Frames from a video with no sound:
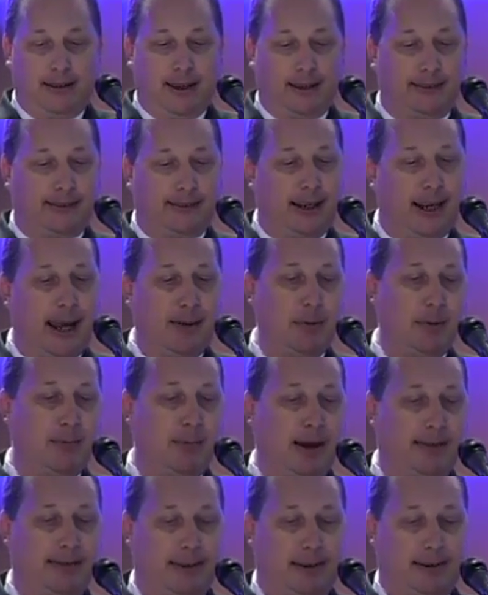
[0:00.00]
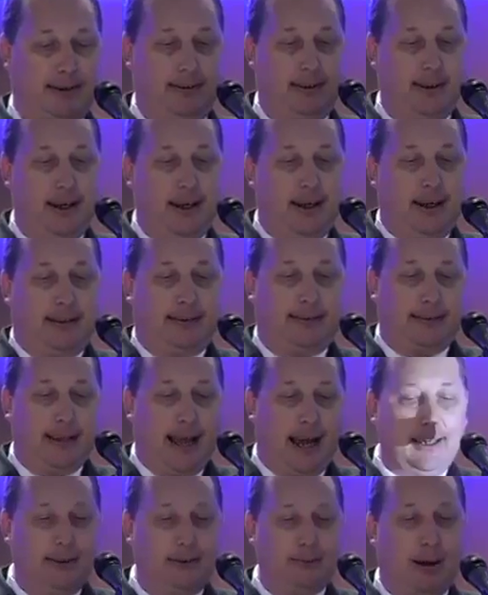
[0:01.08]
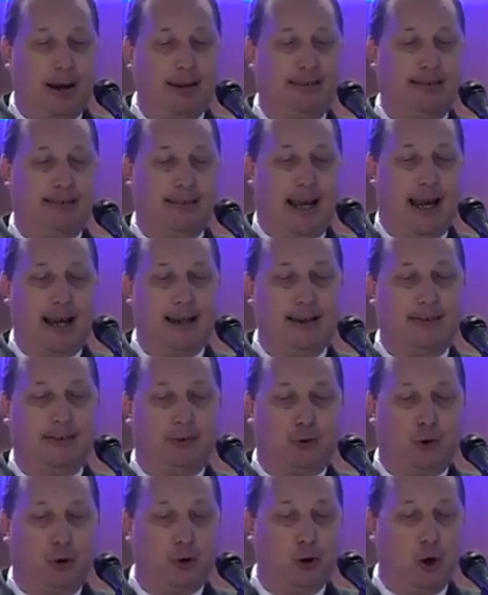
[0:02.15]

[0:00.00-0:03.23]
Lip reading: The salami method, slice by slice so